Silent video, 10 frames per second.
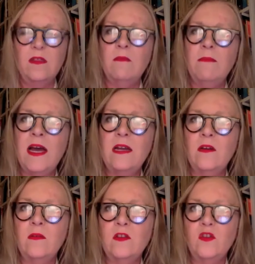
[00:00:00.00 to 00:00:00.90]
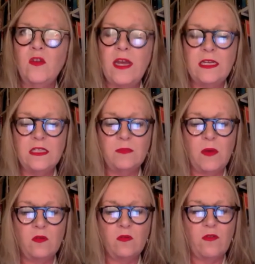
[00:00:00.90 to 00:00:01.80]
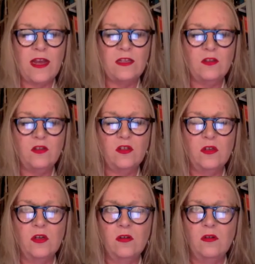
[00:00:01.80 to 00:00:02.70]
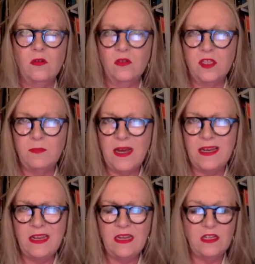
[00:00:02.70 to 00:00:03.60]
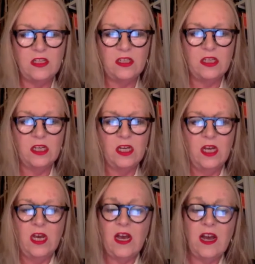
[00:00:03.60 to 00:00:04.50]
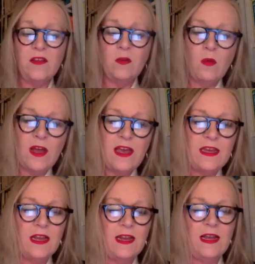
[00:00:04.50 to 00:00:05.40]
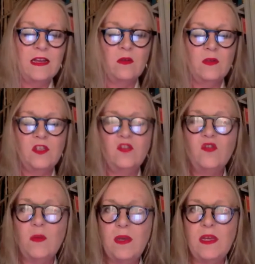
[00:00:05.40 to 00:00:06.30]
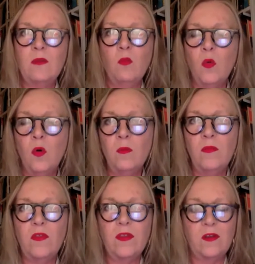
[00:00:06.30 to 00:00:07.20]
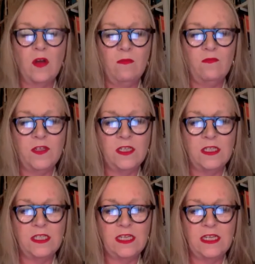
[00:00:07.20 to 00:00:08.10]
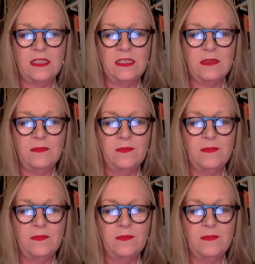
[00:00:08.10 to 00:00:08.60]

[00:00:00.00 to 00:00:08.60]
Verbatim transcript: The man on the train spoke French or Spanish. Either way, a language dripping warmth and confidences.